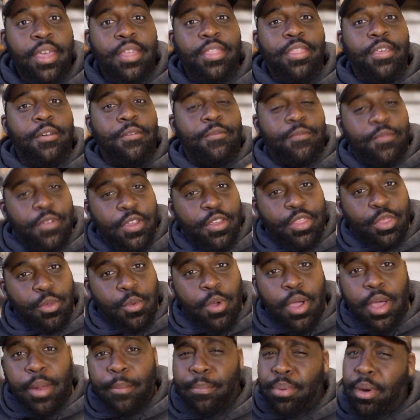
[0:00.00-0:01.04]
The 5th
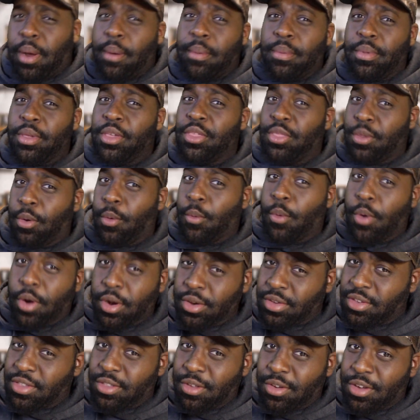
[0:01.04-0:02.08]
one, probably the
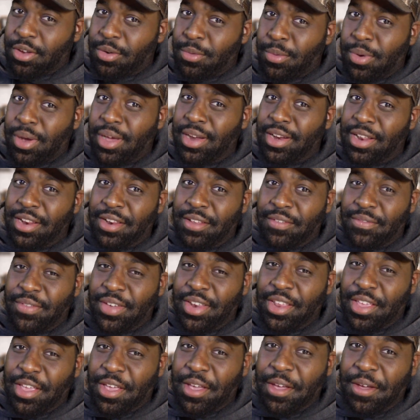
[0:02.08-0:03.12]
worst looking one in the
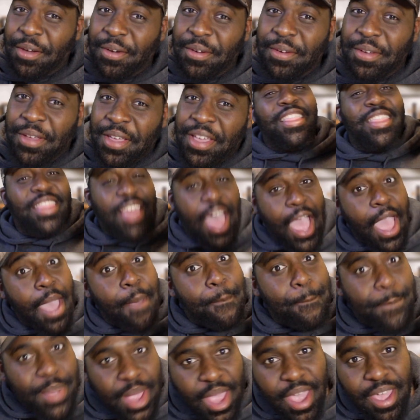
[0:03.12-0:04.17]
video,
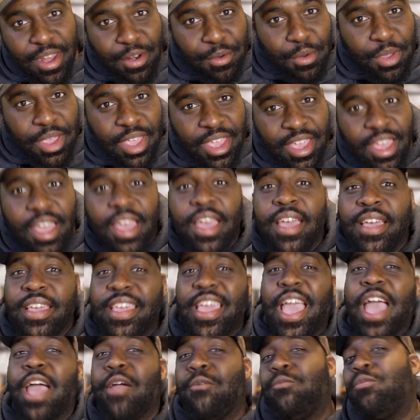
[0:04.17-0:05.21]
that battery
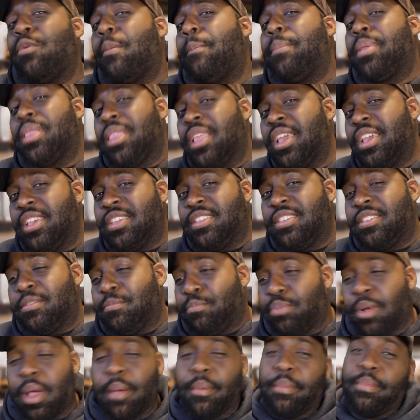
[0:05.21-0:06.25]
got
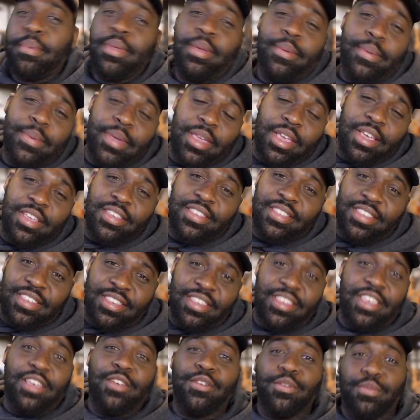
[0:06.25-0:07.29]
replaced, probably because the
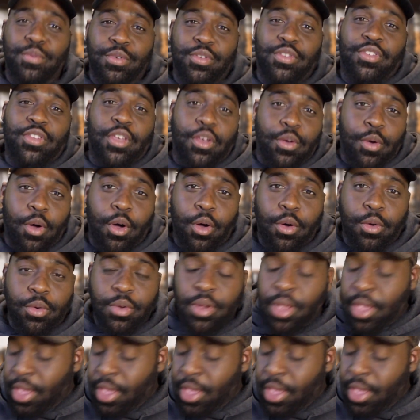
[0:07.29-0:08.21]
cells were so old.